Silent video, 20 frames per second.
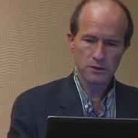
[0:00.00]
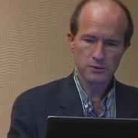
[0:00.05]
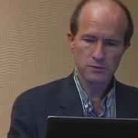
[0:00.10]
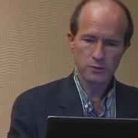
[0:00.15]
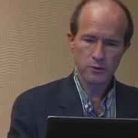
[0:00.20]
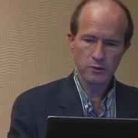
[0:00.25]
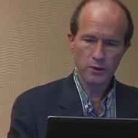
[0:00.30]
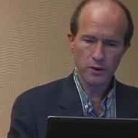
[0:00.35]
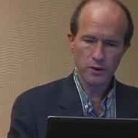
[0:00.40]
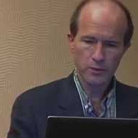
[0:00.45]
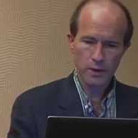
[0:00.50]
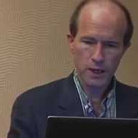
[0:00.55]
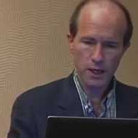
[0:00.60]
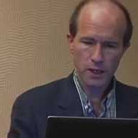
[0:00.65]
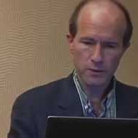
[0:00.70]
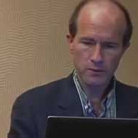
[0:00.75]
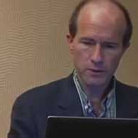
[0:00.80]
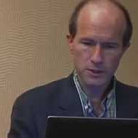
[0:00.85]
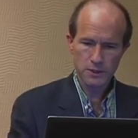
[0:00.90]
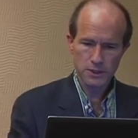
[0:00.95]
growing
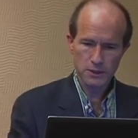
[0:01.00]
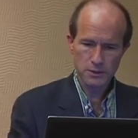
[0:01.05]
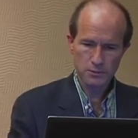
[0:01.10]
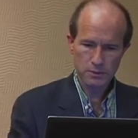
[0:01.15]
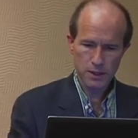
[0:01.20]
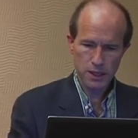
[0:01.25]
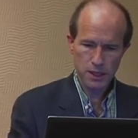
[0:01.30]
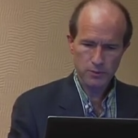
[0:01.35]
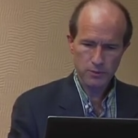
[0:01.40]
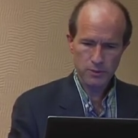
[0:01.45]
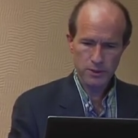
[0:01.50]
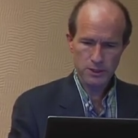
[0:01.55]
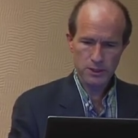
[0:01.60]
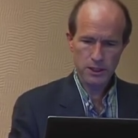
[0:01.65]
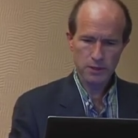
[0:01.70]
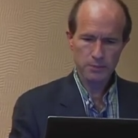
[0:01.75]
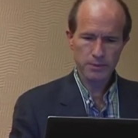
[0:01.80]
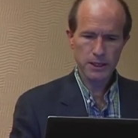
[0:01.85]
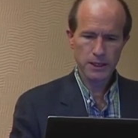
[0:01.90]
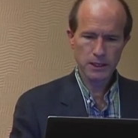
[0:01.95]
rod, which is a rod which
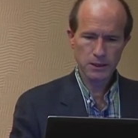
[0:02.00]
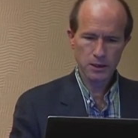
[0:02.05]
can be